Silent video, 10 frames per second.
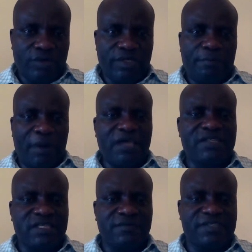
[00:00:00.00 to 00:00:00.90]
in
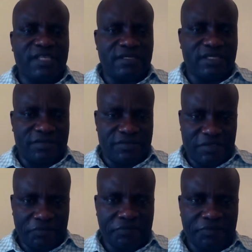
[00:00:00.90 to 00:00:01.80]
passive
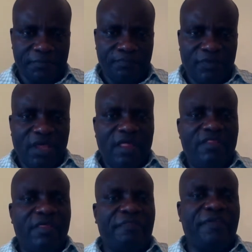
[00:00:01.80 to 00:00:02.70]
sentences,
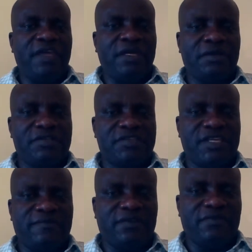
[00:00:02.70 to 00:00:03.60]
the thing
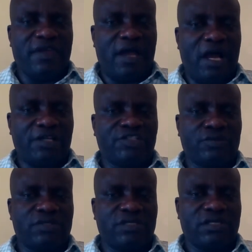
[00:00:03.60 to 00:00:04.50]
receiving the
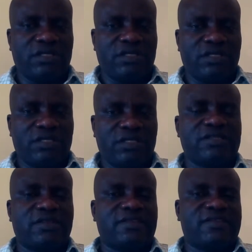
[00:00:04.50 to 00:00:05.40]
action
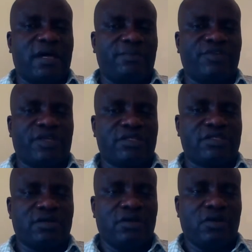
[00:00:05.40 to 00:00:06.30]
is the subject
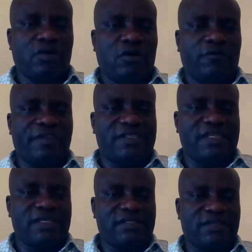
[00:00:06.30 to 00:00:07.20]
of the
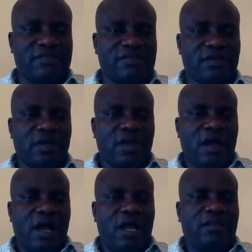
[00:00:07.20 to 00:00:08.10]
sentence,
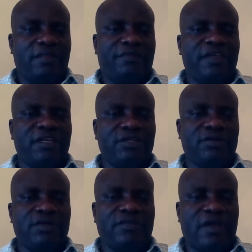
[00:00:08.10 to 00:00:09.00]
and the thing
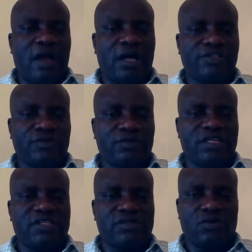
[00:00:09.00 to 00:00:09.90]
doing the action
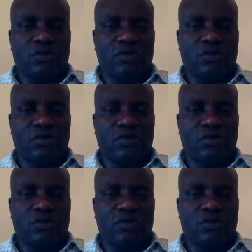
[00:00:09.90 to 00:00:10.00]
is